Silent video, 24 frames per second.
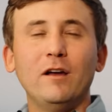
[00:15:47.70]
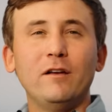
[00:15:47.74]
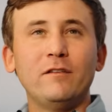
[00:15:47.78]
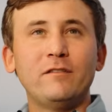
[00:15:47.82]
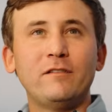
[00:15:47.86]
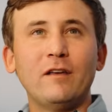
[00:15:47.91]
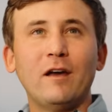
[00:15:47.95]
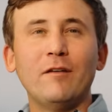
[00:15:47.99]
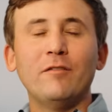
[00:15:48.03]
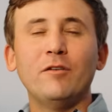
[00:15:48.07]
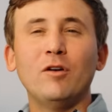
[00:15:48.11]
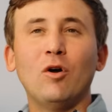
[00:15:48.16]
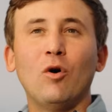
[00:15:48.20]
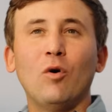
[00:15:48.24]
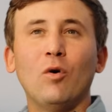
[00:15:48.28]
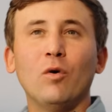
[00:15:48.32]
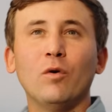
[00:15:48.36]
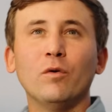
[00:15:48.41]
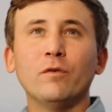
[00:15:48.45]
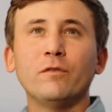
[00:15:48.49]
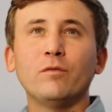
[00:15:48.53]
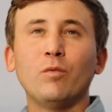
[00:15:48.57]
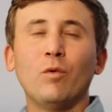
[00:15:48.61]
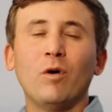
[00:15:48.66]
seven
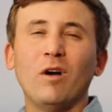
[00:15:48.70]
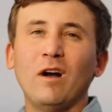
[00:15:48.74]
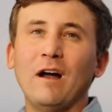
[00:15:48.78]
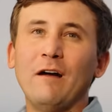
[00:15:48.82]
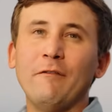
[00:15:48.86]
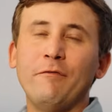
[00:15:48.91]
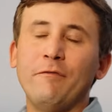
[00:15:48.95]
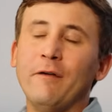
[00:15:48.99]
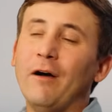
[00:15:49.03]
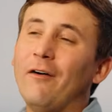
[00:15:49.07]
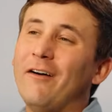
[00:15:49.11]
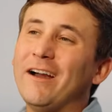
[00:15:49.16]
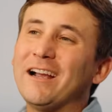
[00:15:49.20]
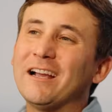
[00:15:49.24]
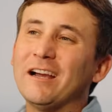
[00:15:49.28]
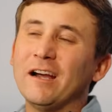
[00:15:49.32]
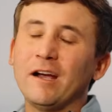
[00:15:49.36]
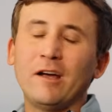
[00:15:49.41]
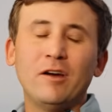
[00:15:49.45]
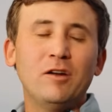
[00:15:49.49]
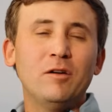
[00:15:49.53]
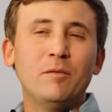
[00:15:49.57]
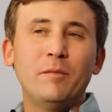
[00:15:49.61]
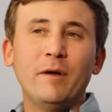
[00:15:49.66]
holes, where I felt like
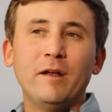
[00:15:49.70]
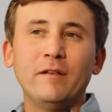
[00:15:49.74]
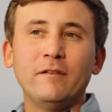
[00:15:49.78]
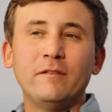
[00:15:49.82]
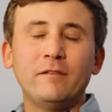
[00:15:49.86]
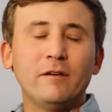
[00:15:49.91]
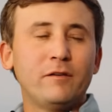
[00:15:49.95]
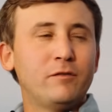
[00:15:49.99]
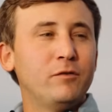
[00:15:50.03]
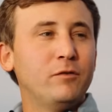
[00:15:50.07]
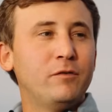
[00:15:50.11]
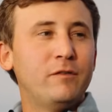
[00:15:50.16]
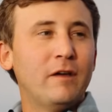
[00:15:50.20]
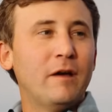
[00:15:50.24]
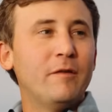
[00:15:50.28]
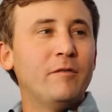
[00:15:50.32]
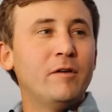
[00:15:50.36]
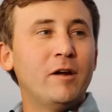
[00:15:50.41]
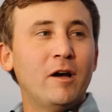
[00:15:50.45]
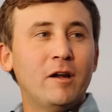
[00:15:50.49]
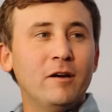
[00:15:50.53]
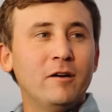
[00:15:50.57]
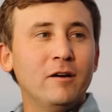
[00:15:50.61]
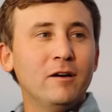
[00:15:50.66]
I could have been six or
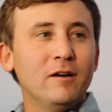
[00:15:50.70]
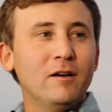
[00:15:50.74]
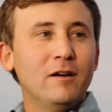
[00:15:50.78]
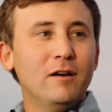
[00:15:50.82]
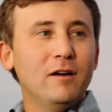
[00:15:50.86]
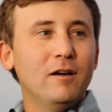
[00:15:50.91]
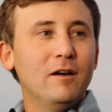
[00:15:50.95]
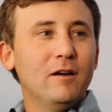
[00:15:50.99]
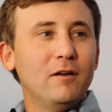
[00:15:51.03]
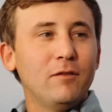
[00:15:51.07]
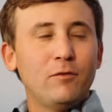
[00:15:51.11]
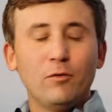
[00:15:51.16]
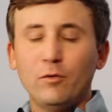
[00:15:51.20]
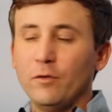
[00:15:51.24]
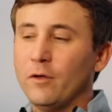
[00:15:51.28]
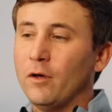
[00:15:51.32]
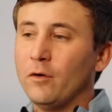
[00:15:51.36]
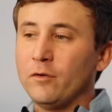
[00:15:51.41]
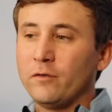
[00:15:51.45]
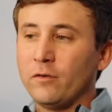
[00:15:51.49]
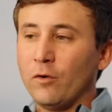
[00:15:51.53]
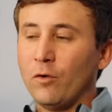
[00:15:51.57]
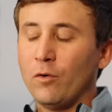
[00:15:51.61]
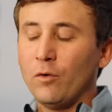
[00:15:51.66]
seven under through
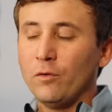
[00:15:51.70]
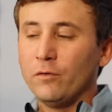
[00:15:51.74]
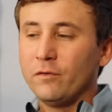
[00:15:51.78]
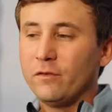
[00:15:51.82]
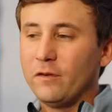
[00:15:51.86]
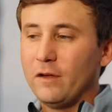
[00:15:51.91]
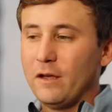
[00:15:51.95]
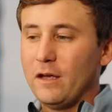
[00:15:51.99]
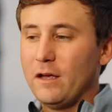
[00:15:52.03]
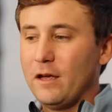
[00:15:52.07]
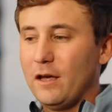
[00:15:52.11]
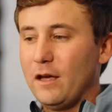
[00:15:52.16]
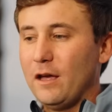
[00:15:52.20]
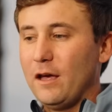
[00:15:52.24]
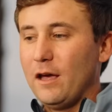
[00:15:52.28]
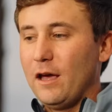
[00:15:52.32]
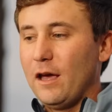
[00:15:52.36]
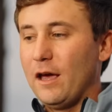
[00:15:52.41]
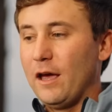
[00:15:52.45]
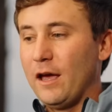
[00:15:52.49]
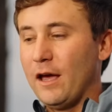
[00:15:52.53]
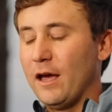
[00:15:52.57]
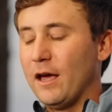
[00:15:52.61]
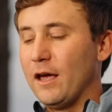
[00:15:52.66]
those holes,
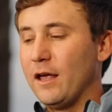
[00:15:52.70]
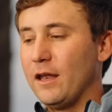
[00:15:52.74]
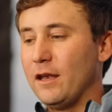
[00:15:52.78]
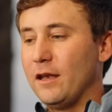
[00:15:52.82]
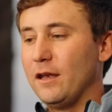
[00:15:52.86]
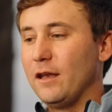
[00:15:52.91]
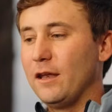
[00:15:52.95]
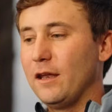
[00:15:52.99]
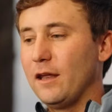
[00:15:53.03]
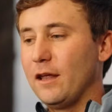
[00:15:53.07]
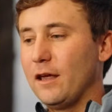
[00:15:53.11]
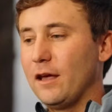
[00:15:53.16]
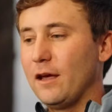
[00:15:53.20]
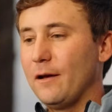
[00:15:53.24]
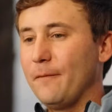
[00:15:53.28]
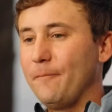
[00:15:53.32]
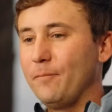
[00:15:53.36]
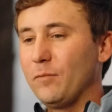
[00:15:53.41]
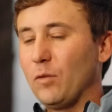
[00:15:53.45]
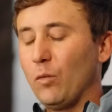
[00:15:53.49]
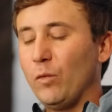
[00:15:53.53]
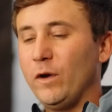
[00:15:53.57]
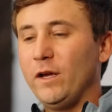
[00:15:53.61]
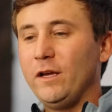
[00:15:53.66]
and
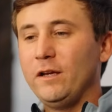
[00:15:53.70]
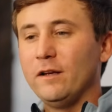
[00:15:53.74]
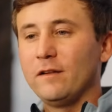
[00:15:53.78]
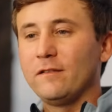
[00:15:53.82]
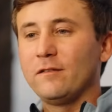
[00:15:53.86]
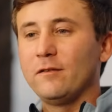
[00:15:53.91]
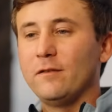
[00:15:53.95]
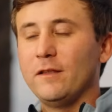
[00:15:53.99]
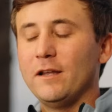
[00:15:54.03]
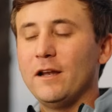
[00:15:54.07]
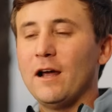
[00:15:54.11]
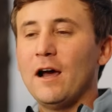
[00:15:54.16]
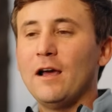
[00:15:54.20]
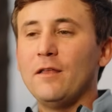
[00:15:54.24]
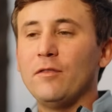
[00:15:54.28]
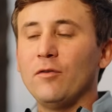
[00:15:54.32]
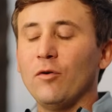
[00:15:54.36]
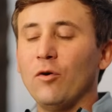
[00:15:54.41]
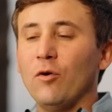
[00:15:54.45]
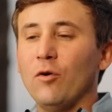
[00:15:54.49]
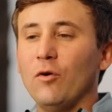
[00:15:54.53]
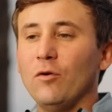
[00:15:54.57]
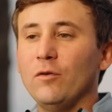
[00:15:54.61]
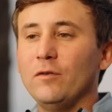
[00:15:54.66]
we get to the ninth
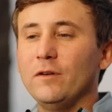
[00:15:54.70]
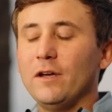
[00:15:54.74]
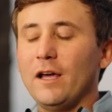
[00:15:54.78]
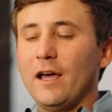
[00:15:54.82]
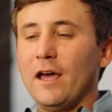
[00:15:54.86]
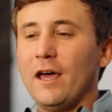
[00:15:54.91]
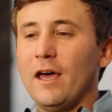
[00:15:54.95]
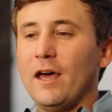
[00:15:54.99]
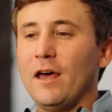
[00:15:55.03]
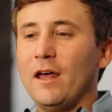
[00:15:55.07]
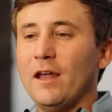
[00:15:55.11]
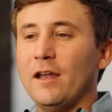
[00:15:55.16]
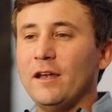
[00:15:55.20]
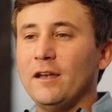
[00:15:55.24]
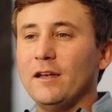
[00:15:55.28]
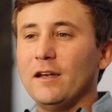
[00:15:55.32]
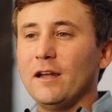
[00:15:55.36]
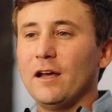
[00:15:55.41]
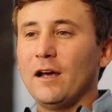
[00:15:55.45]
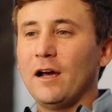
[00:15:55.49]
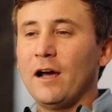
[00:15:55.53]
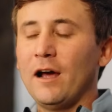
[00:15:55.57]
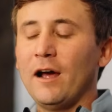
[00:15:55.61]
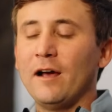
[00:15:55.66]
hole, and
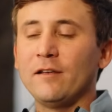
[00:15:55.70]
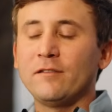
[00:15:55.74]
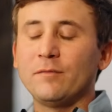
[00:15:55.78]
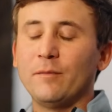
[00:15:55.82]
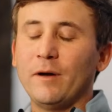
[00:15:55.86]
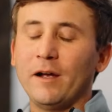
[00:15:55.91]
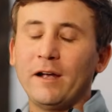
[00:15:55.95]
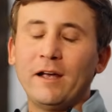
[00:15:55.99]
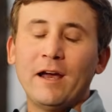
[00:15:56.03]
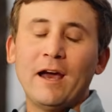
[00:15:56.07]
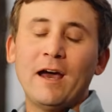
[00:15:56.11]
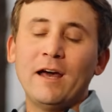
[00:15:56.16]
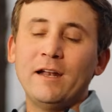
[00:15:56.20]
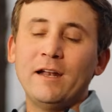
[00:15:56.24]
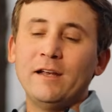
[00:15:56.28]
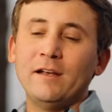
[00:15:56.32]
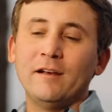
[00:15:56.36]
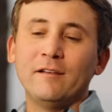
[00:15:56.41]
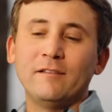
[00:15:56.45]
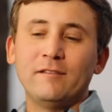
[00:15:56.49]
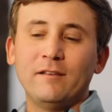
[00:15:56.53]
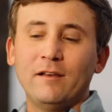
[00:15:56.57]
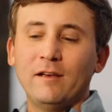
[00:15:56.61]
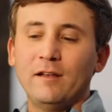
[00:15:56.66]
I asked my caddy.
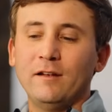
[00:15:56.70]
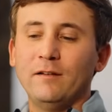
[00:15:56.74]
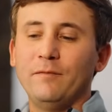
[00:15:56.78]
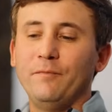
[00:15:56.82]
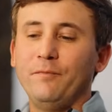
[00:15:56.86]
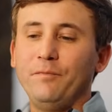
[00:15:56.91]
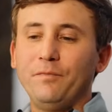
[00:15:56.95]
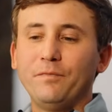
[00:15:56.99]
I said,